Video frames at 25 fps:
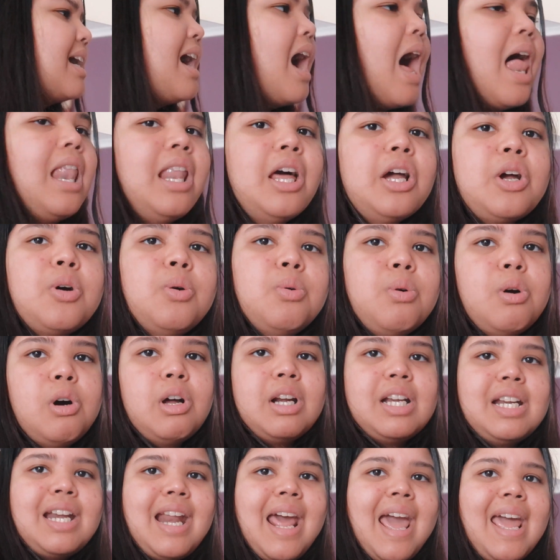color
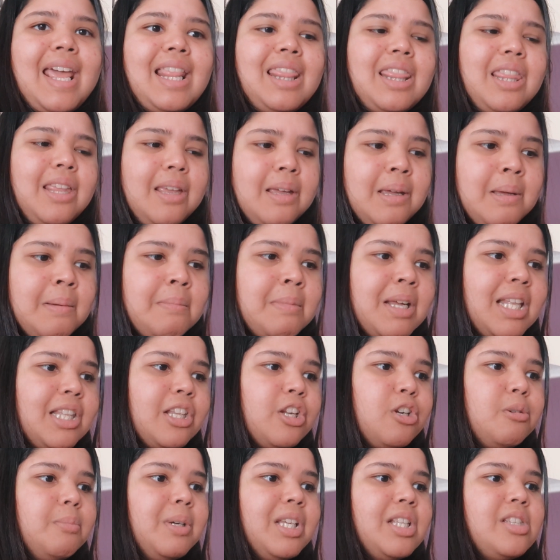coordinate them a
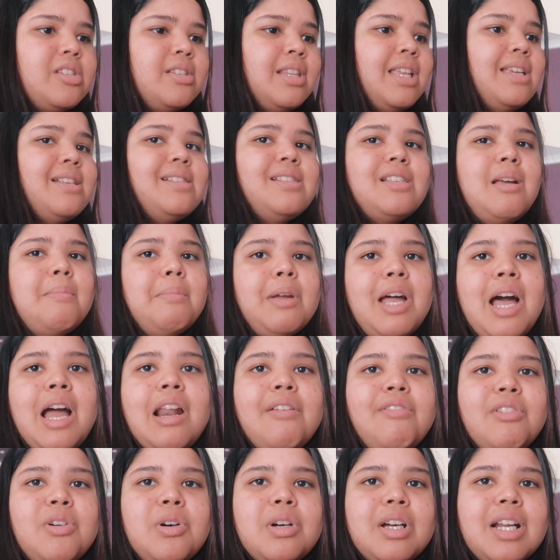little bit so there's some
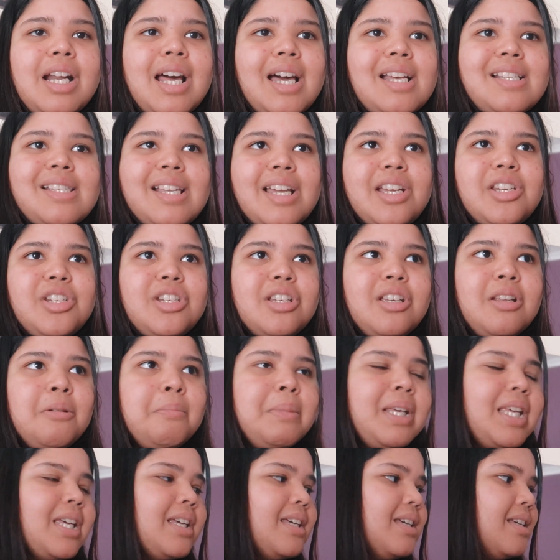kind of
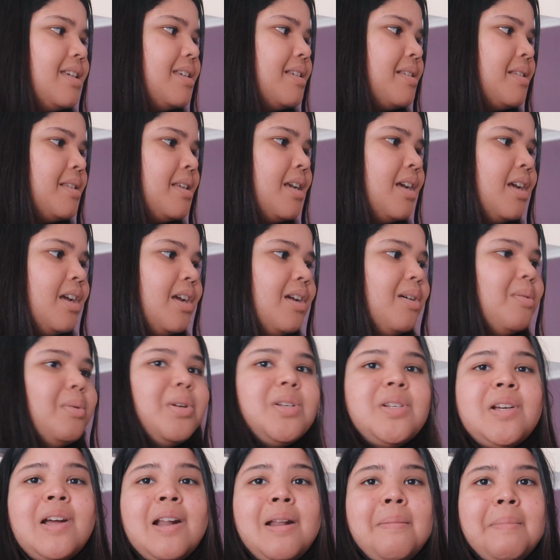organization, because
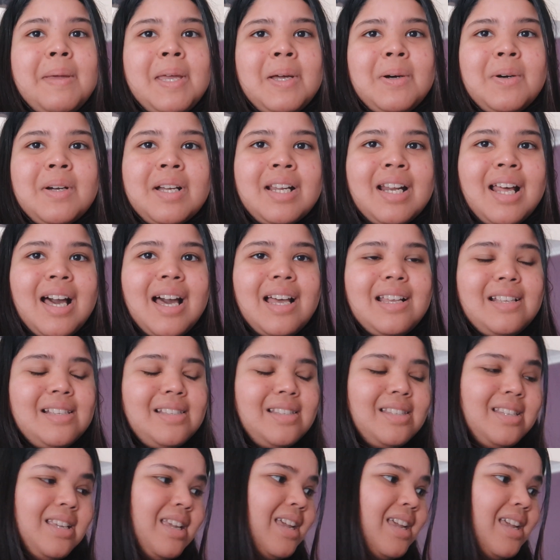we're trying to be organized